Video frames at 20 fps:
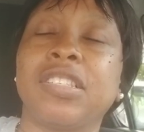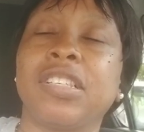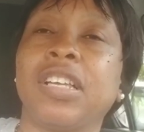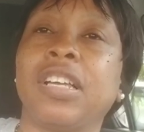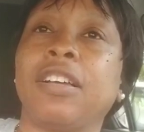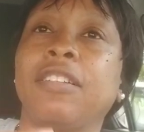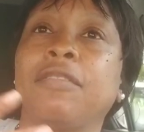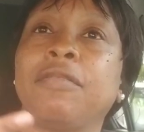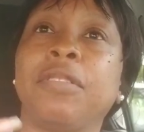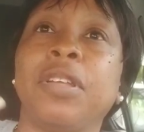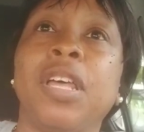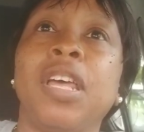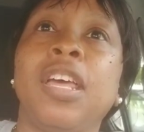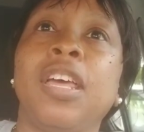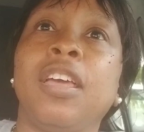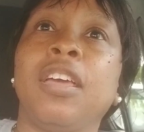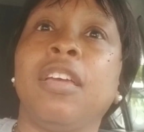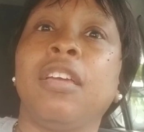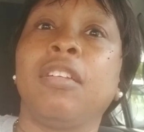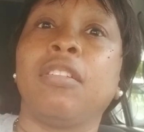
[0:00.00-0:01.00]

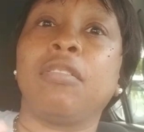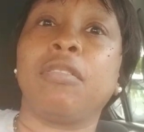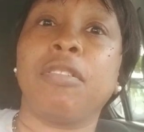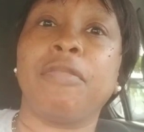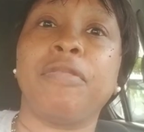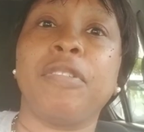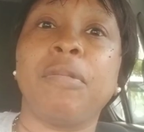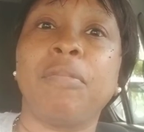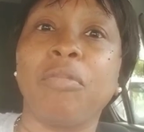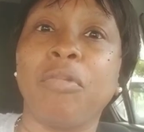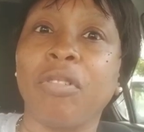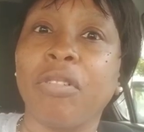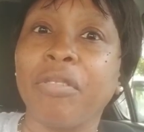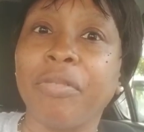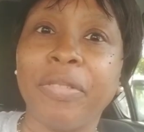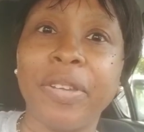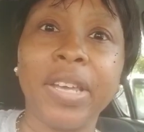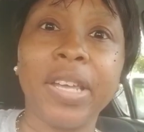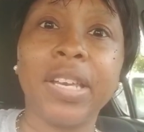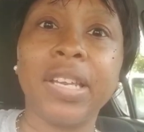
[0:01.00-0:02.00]
I felt
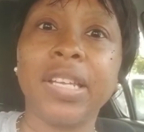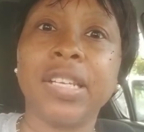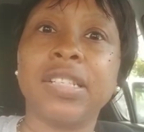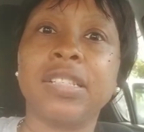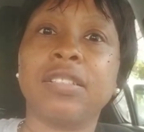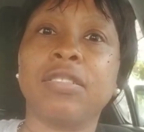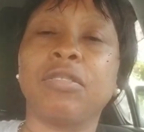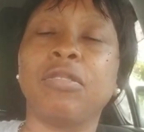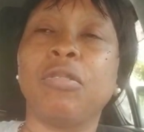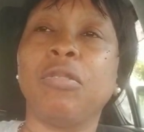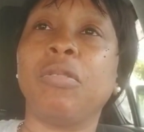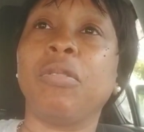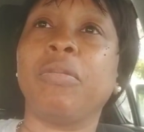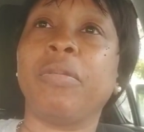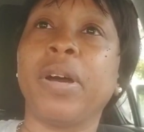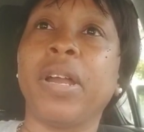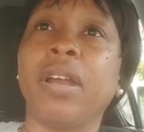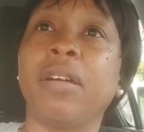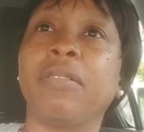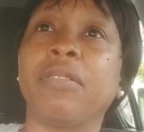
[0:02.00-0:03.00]
motivated to go or
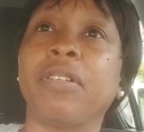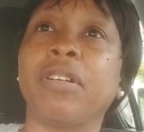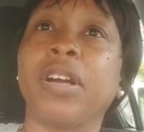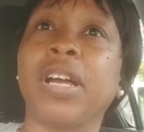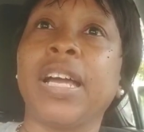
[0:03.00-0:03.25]
whatever,